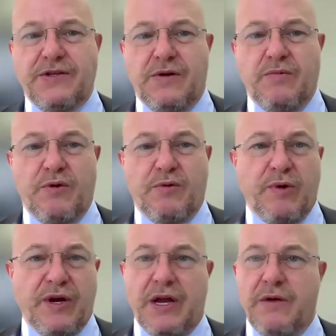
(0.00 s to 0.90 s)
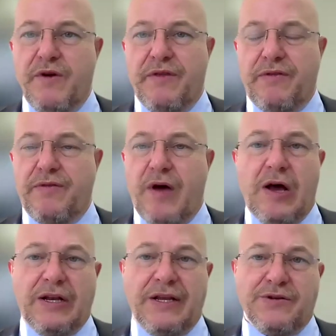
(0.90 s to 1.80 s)
So we're working with
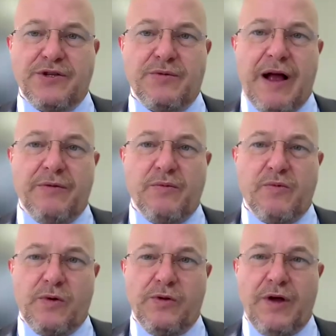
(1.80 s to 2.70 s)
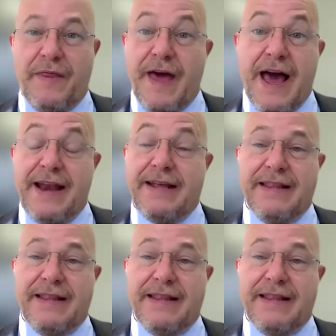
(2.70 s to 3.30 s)
thought leaders around the world on that,